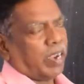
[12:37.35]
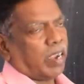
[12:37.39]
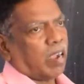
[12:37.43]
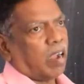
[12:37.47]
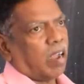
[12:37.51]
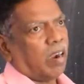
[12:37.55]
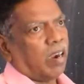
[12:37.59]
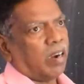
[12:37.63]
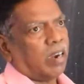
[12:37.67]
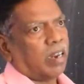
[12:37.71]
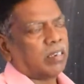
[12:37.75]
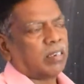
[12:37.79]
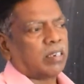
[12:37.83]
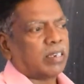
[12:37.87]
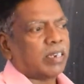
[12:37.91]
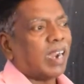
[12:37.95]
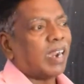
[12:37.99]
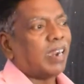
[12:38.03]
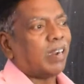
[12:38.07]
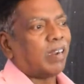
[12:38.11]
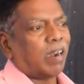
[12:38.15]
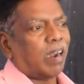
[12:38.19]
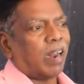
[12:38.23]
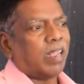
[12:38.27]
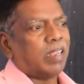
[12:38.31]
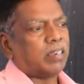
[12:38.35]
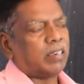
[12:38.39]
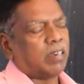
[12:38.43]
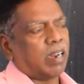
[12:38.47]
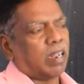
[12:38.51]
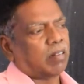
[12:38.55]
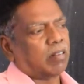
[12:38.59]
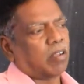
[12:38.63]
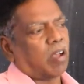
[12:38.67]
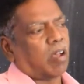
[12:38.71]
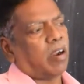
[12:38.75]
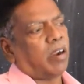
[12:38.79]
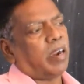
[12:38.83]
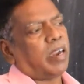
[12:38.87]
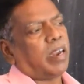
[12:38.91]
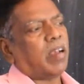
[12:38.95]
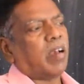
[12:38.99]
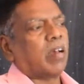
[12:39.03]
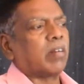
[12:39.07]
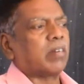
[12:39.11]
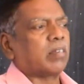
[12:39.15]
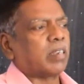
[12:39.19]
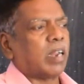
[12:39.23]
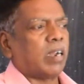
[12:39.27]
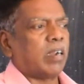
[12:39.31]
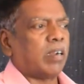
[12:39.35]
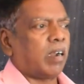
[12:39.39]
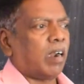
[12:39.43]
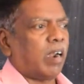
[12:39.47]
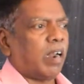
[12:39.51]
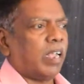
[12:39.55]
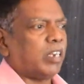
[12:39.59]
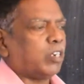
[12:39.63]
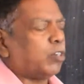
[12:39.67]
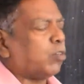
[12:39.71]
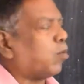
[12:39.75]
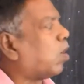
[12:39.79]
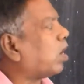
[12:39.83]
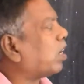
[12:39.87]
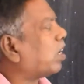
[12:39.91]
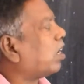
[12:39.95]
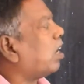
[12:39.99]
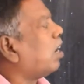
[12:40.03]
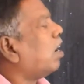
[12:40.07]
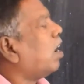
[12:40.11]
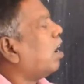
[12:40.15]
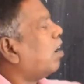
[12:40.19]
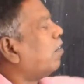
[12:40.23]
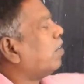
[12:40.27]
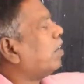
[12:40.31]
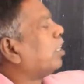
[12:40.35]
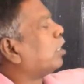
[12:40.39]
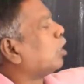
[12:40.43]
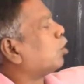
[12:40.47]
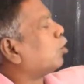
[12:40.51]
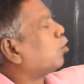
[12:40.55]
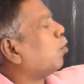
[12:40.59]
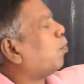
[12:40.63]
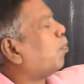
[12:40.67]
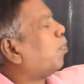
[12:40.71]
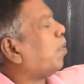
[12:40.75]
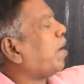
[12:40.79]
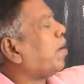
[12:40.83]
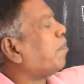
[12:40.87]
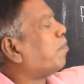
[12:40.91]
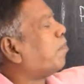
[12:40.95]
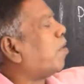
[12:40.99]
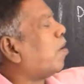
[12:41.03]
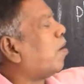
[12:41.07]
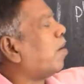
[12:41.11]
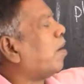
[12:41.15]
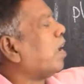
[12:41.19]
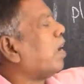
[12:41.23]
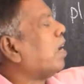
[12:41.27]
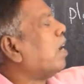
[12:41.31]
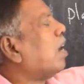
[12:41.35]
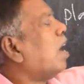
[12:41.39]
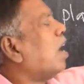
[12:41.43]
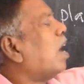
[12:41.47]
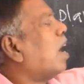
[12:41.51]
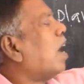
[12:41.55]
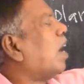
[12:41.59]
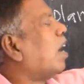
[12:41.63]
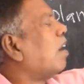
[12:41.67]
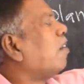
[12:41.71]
We call it as centralized authority or centralized work with a supreme body.